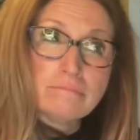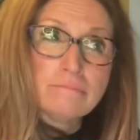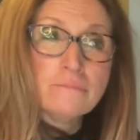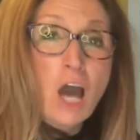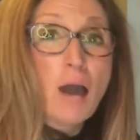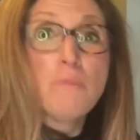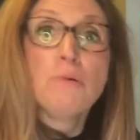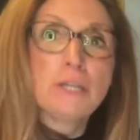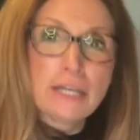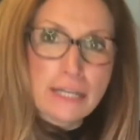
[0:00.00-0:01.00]
not
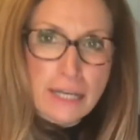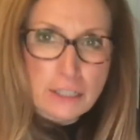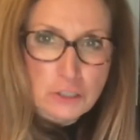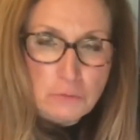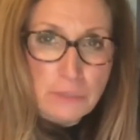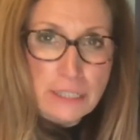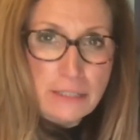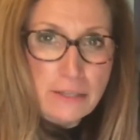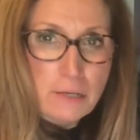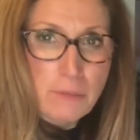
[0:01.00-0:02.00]
putting any extra meat
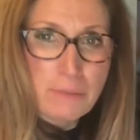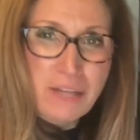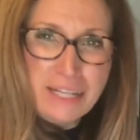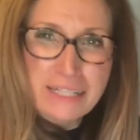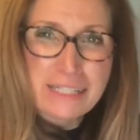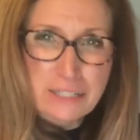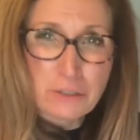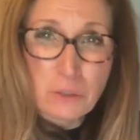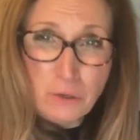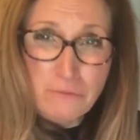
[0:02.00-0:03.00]
in there, but I'm not
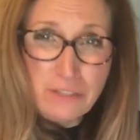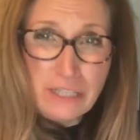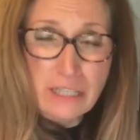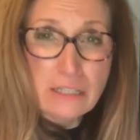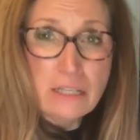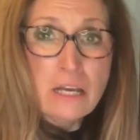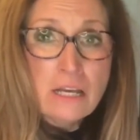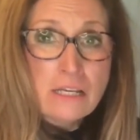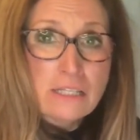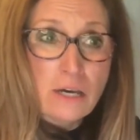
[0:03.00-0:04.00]
necessarily going vegan.
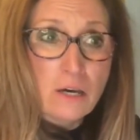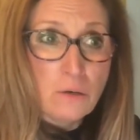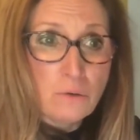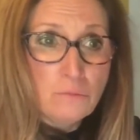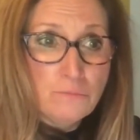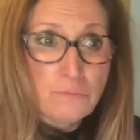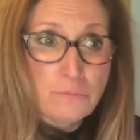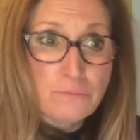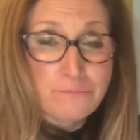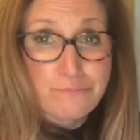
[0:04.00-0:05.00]
So
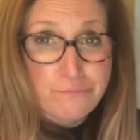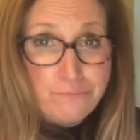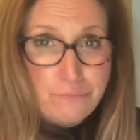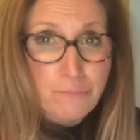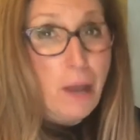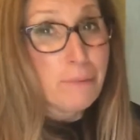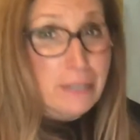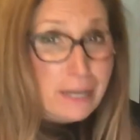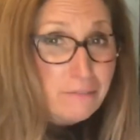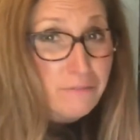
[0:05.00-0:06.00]
probably
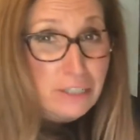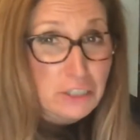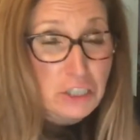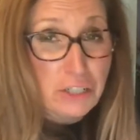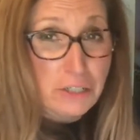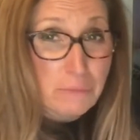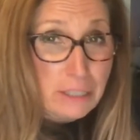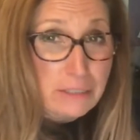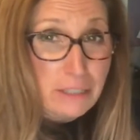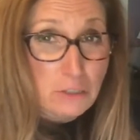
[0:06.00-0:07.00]
not even vegetarian
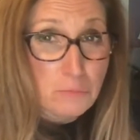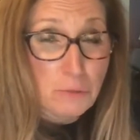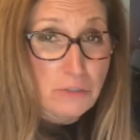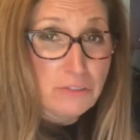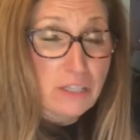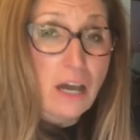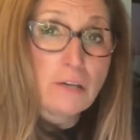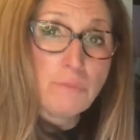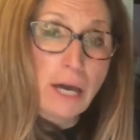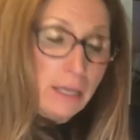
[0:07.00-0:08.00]
because I use beef
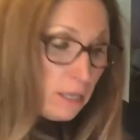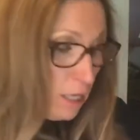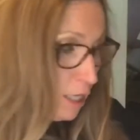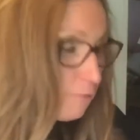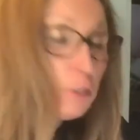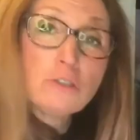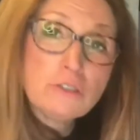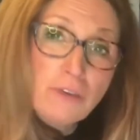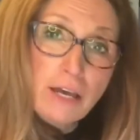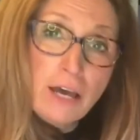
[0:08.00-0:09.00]
stock. But if you
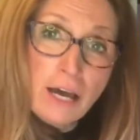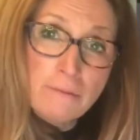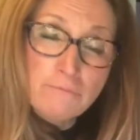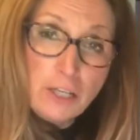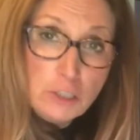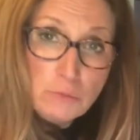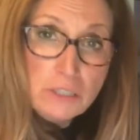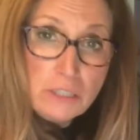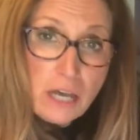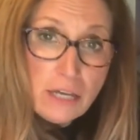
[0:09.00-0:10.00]
use vegetable
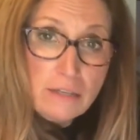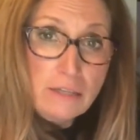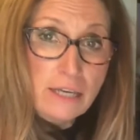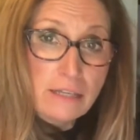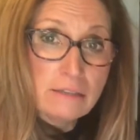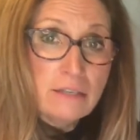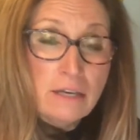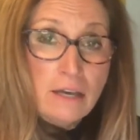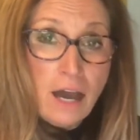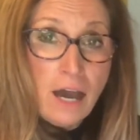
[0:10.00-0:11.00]
stock, then
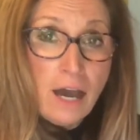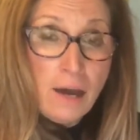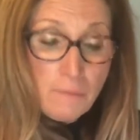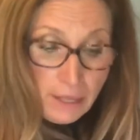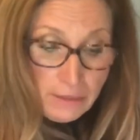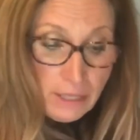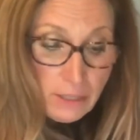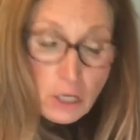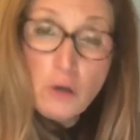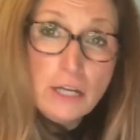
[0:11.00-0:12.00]
and then
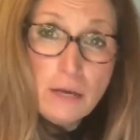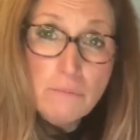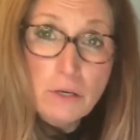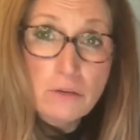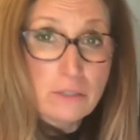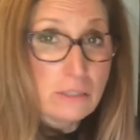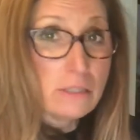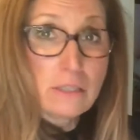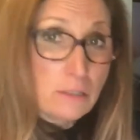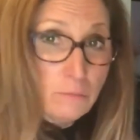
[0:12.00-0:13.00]
the coconut milk, this
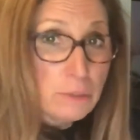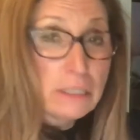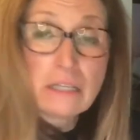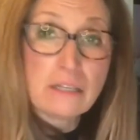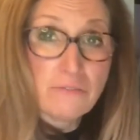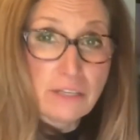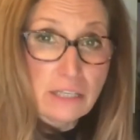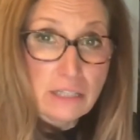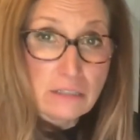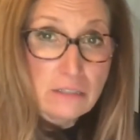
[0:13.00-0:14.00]
is a completely
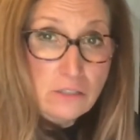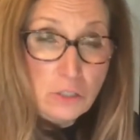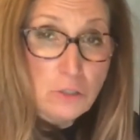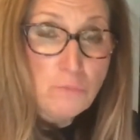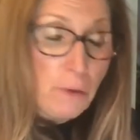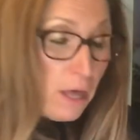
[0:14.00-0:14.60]
vegan soup.